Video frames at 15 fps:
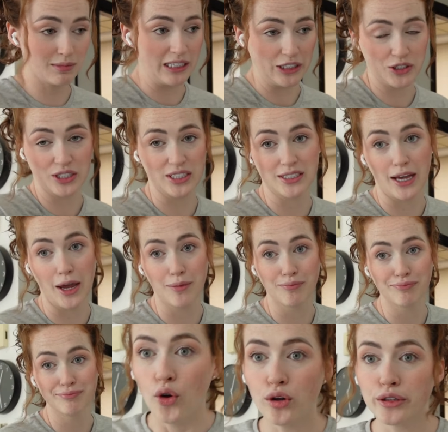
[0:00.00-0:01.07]
literally the same.
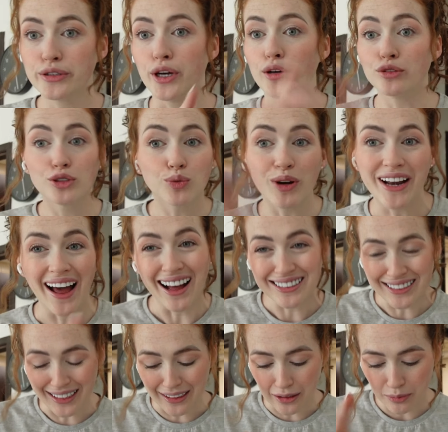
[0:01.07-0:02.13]
Also, I just want to add
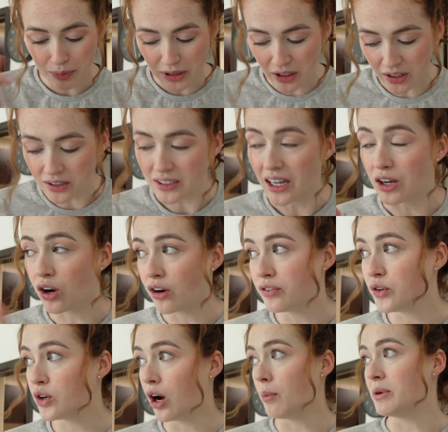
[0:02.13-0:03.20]
in because I got a
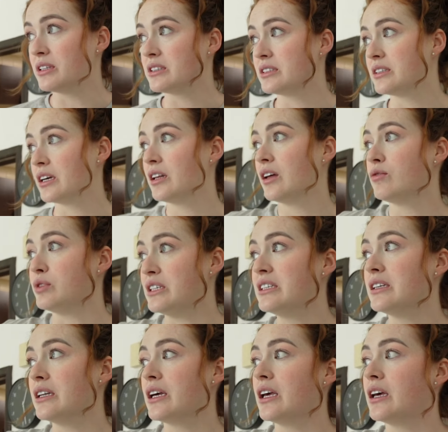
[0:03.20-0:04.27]
few comments
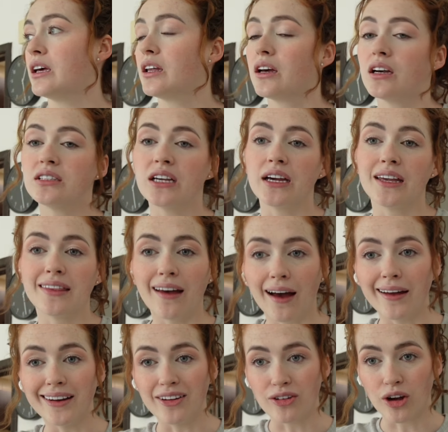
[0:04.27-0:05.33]
recently saying that
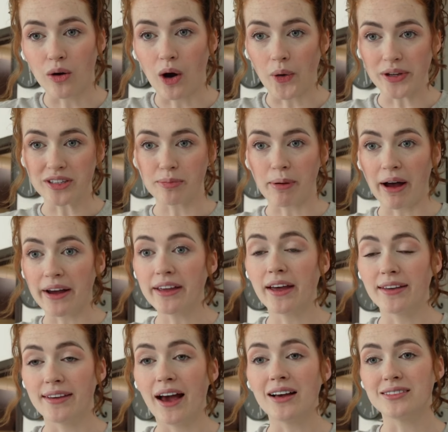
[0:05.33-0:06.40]
I never go out in Dubai.
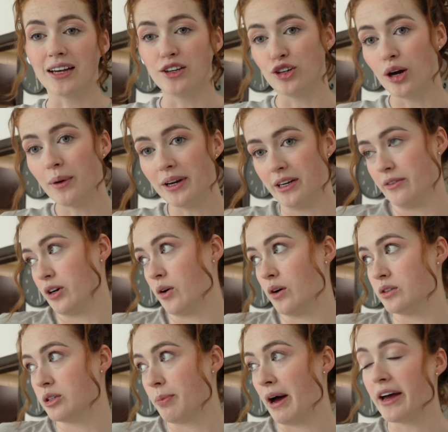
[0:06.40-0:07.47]
Yes, I know I never go
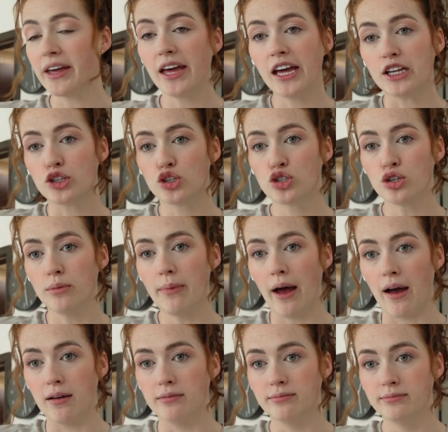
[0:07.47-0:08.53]
out in Dubai. It's
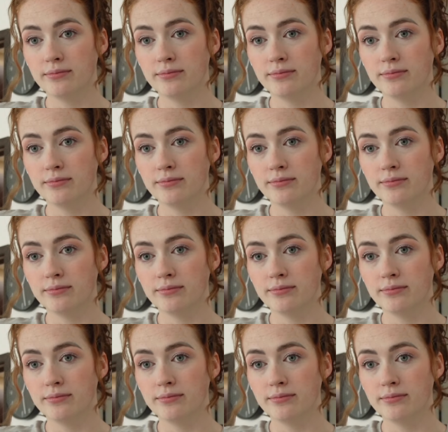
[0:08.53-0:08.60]
summer,